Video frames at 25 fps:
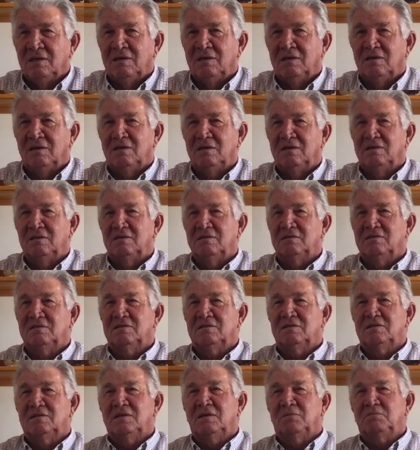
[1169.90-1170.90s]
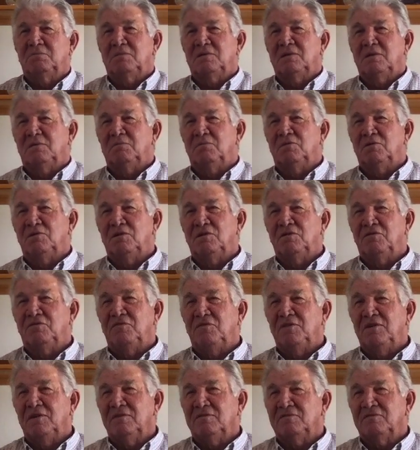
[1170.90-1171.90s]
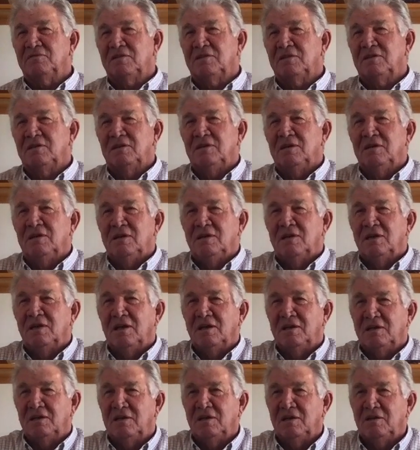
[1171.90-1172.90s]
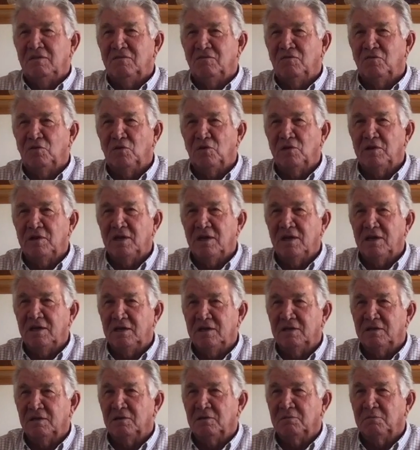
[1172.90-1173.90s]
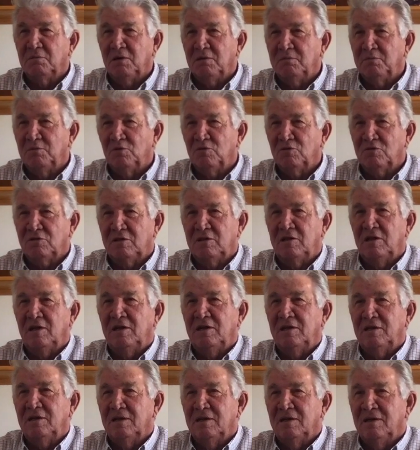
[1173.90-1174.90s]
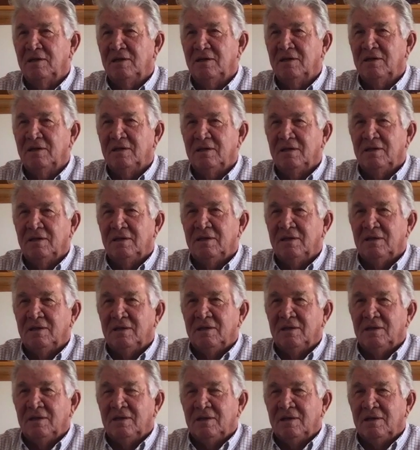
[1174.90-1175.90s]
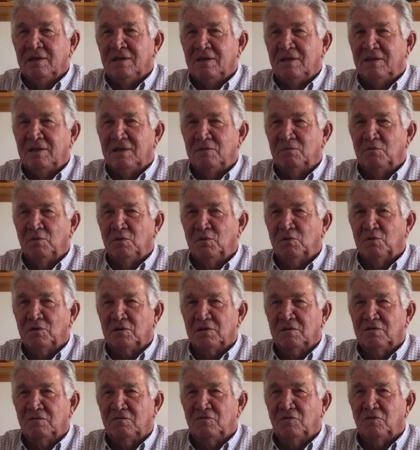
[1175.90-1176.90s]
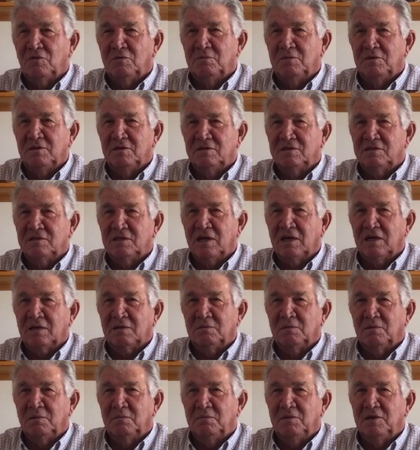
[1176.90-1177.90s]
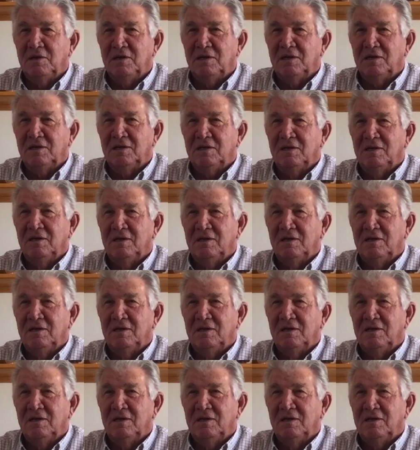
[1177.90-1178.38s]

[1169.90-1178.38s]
on September the 5th, 1948, on my birthday. And then we were confirmed in sacrament meeting.